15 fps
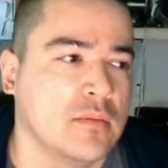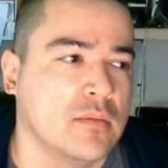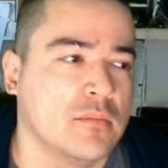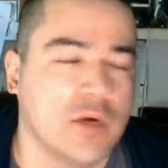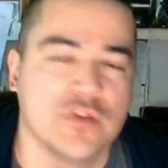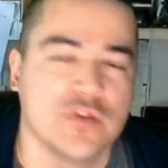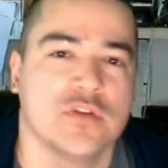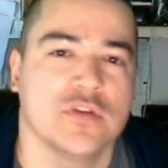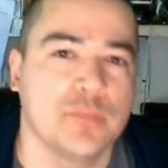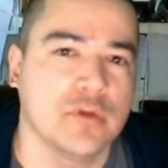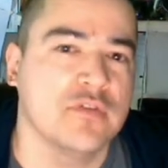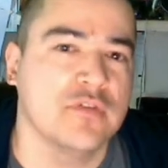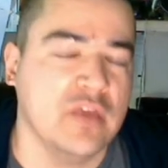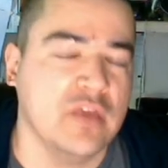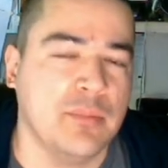
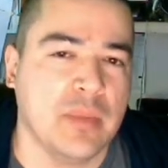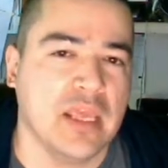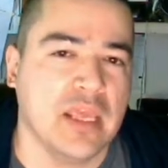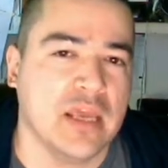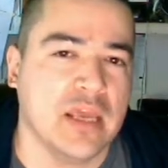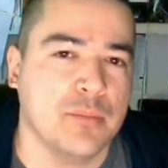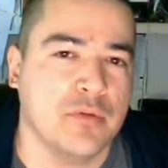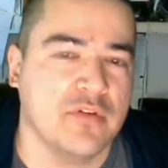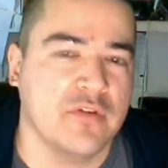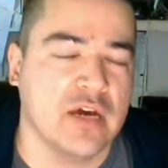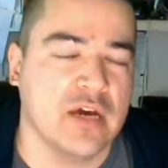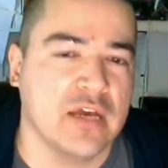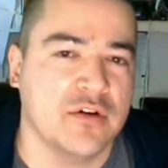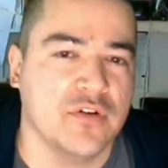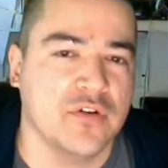multiple VPN
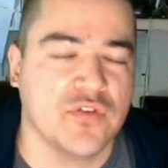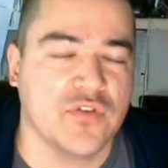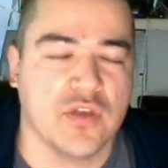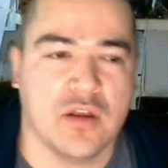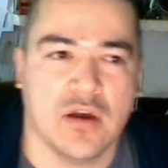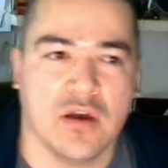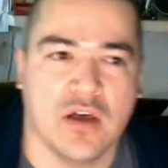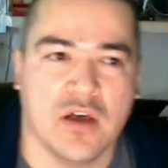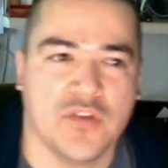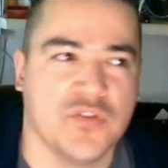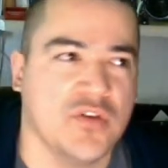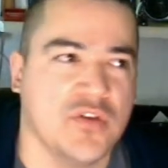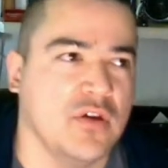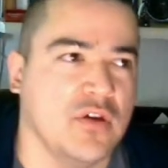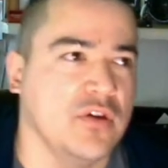providers, and
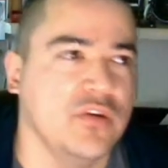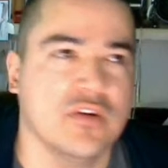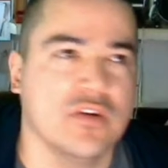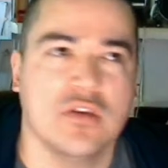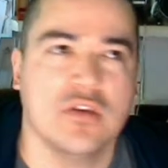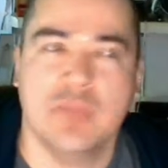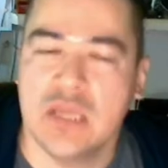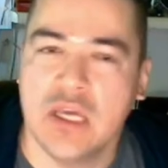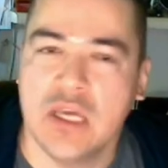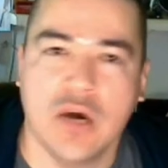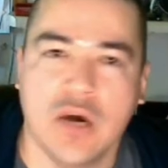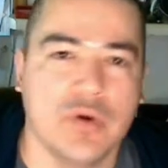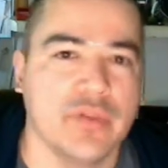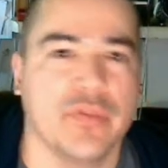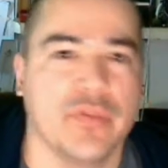also you can be
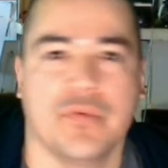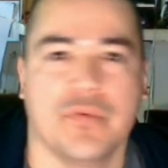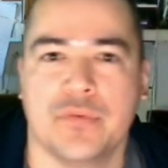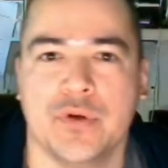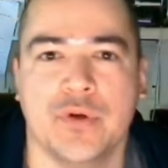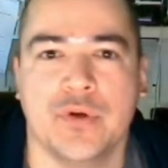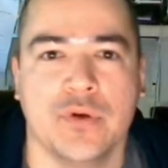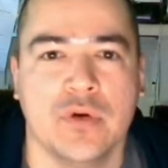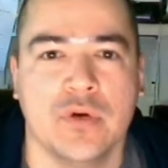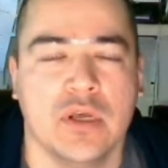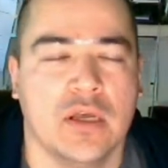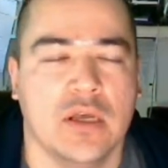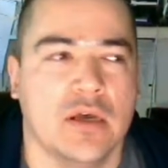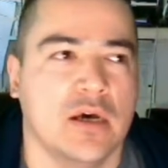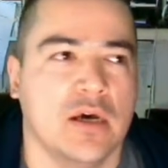going through
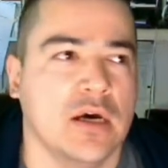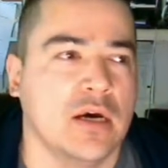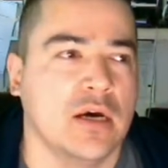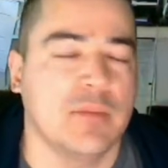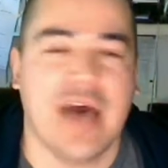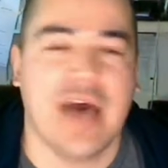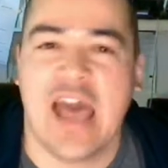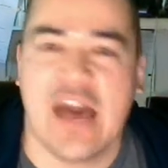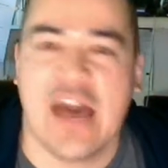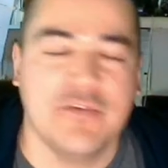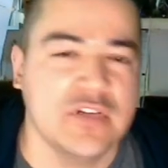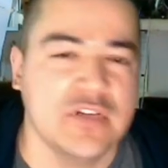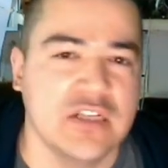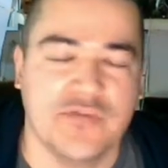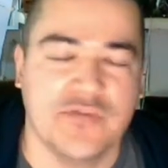a half
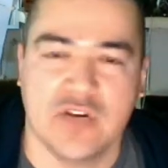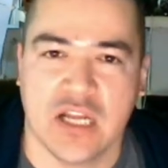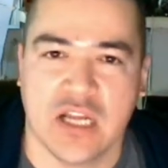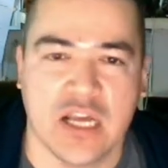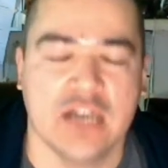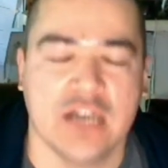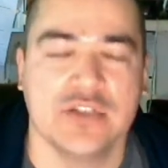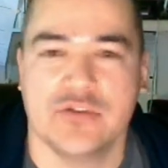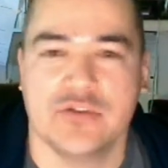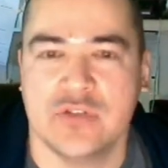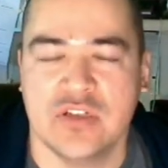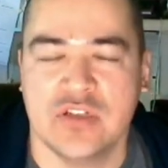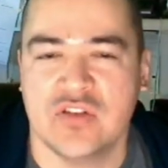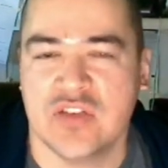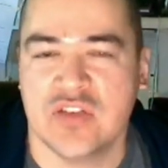a different
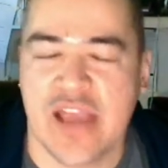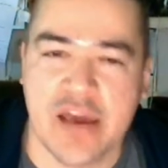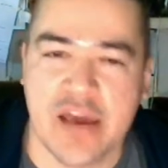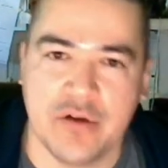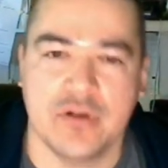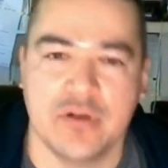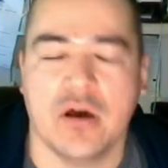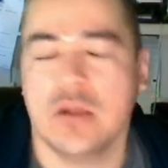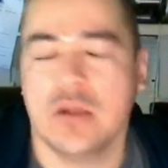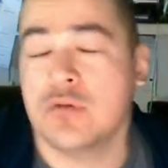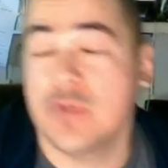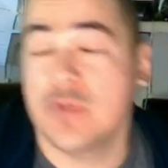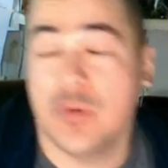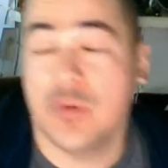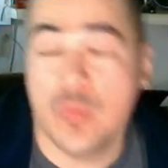countries scattered all
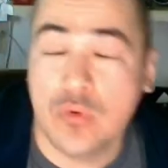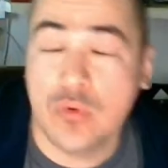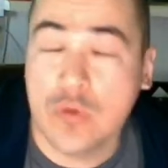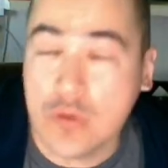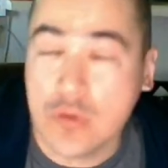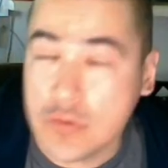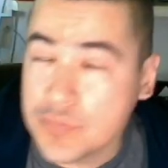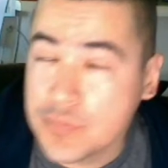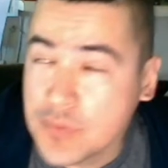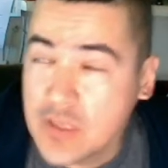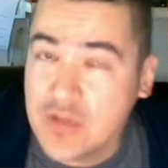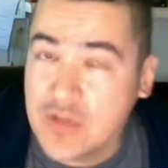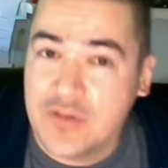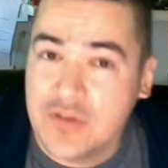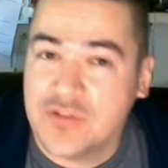over the world.
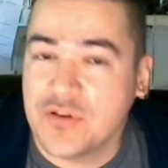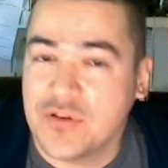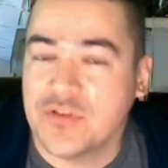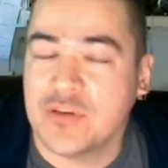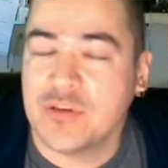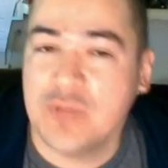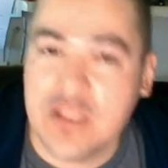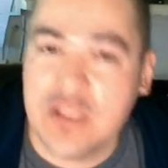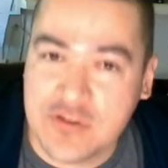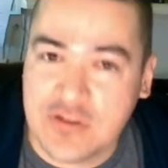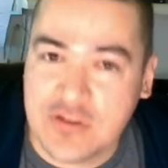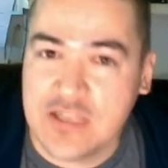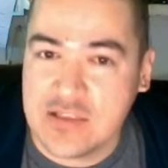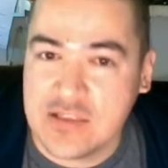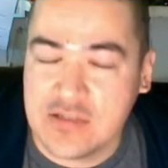So if somebody
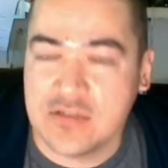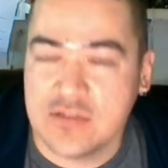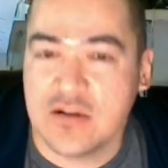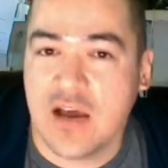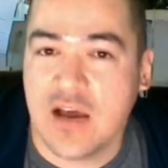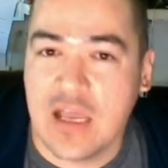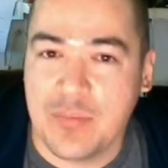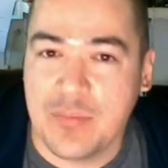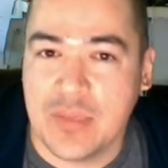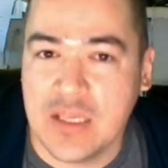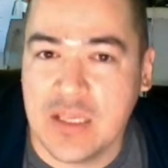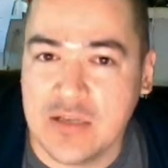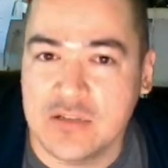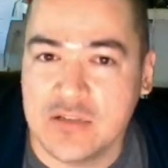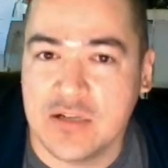traces your
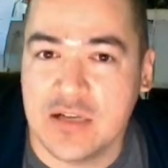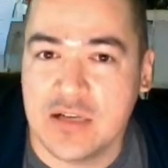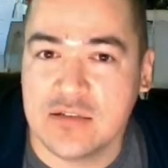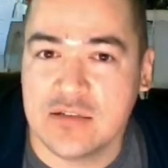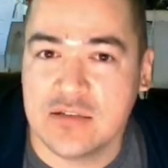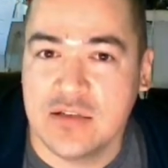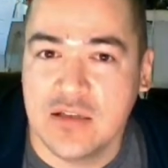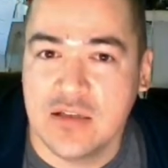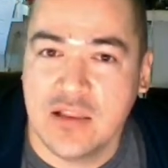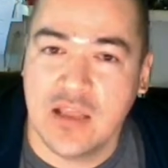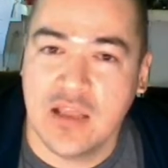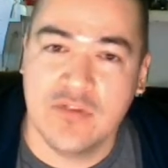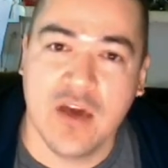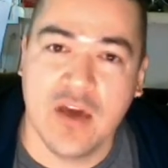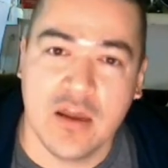IP address,
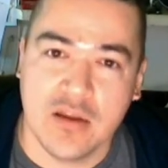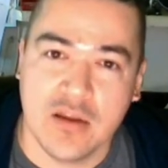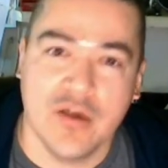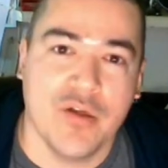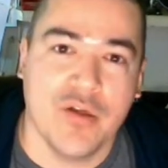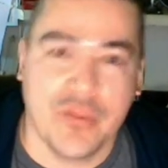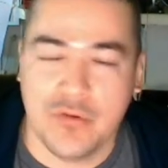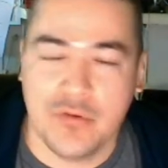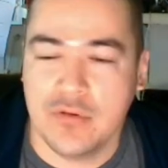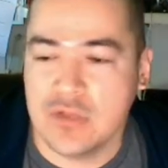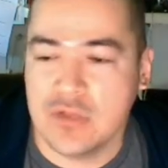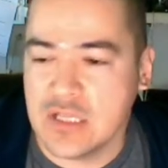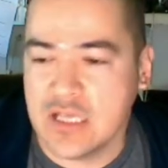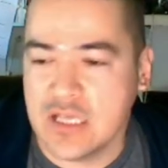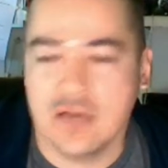they've got to go through the
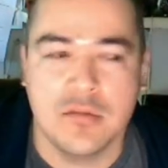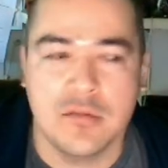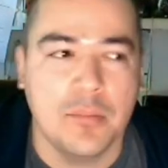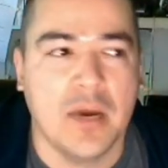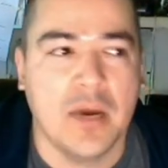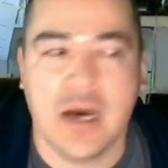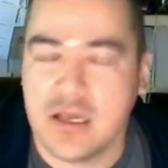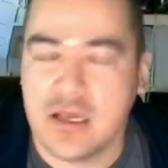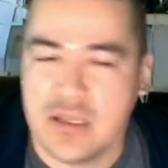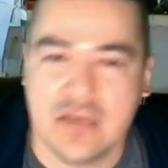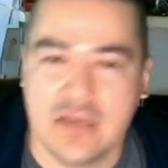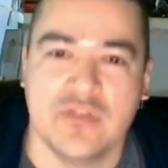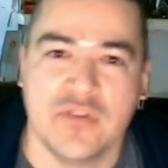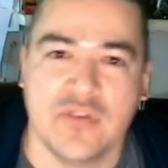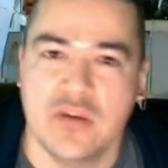legal
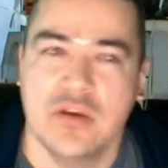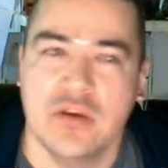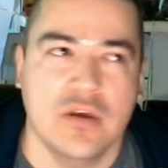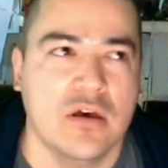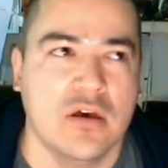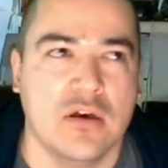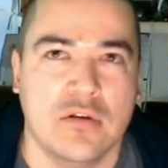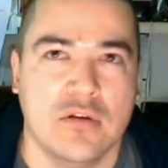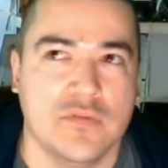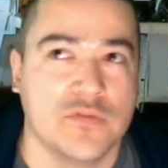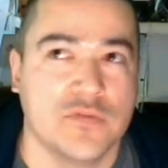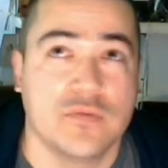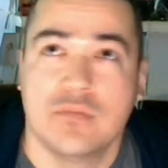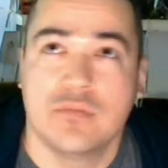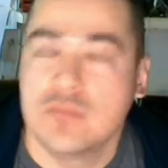bodies of,
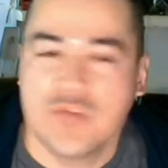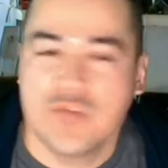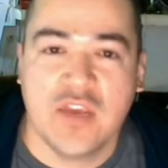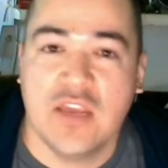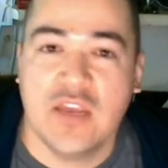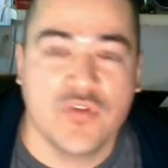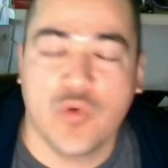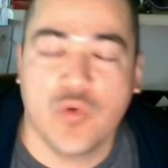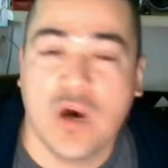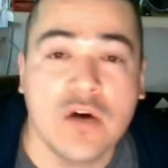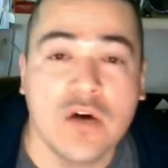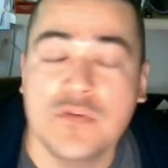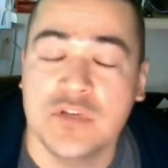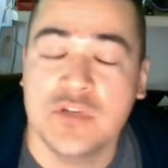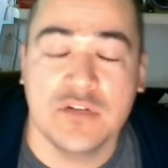say,
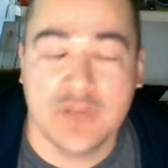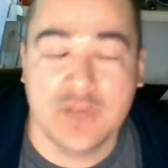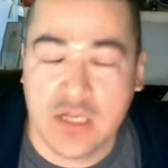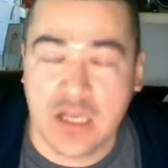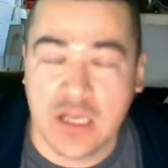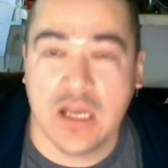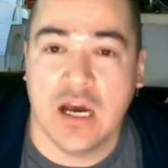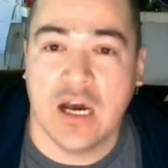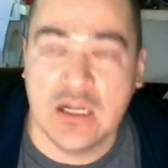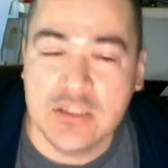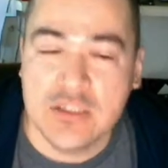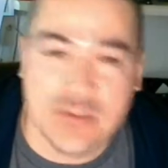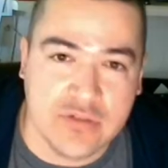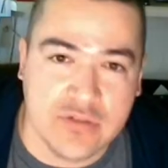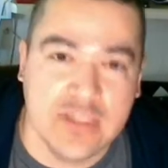12 different
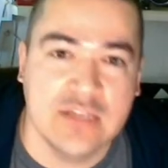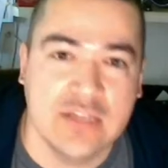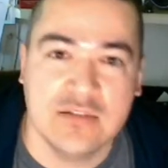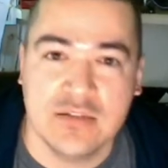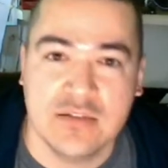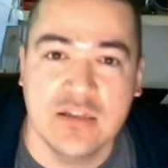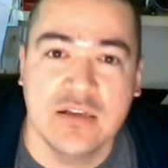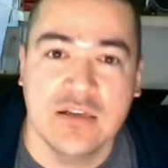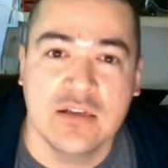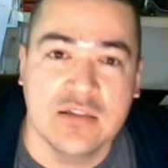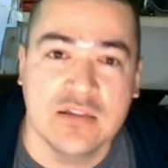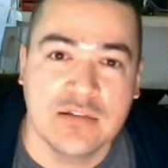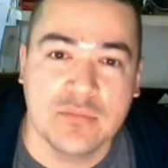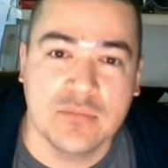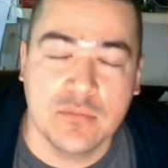countries
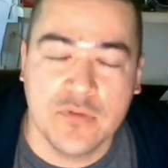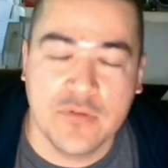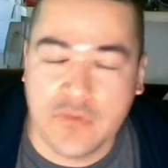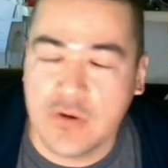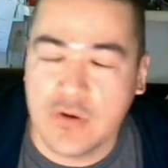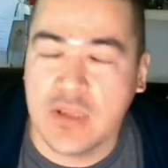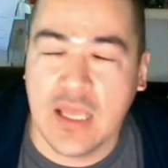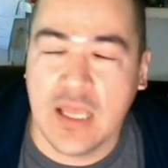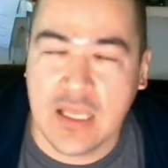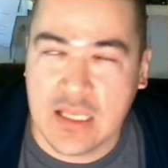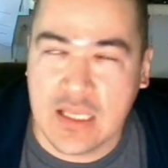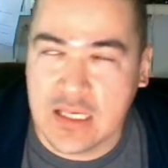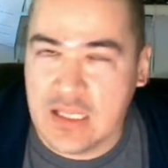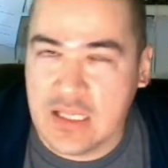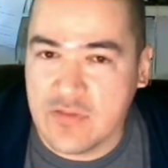before they
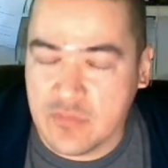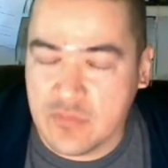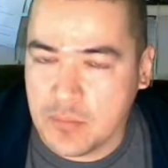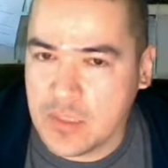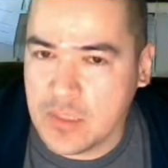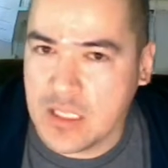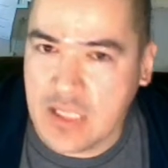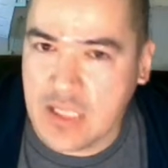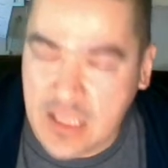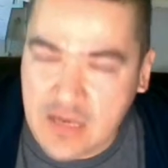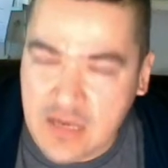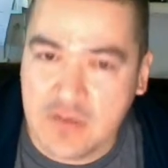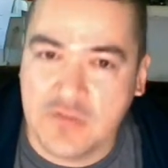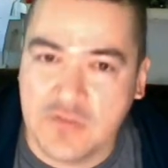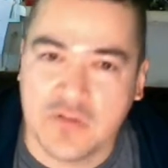can even
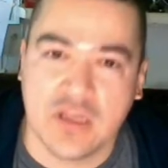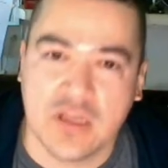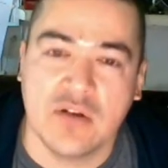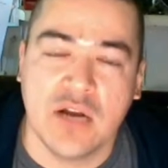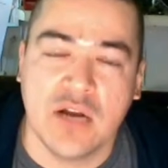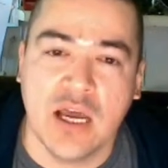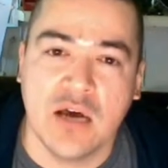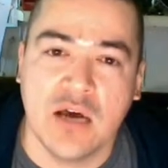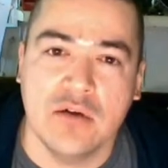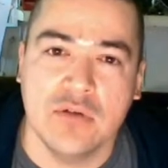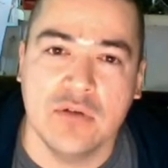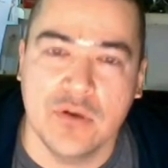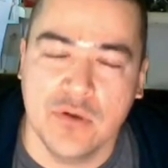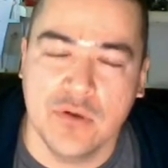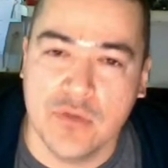begin to figure out
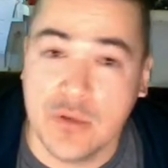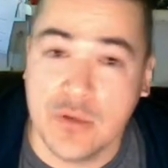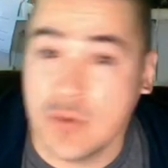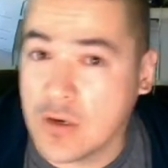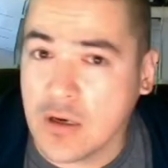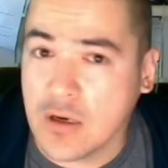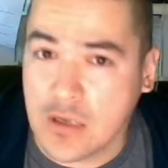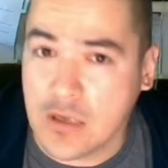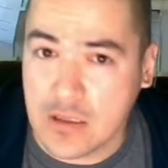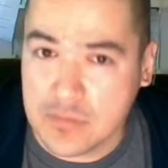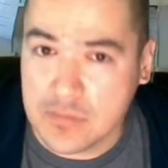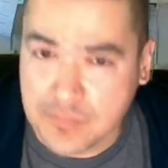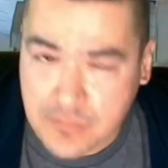who you are.